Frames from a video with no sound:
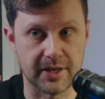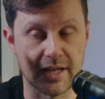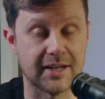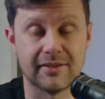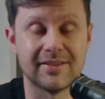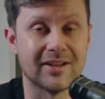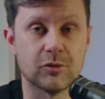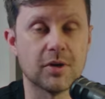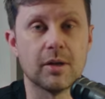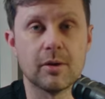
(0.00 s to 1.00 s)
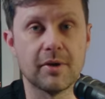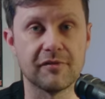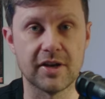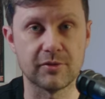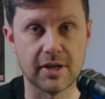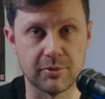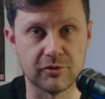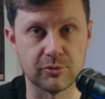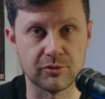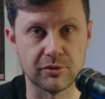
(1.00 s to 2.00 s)
And like I said, it's probably my favorite
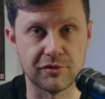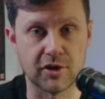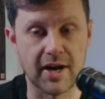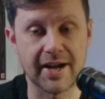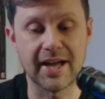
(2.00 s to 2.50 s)
episode so far.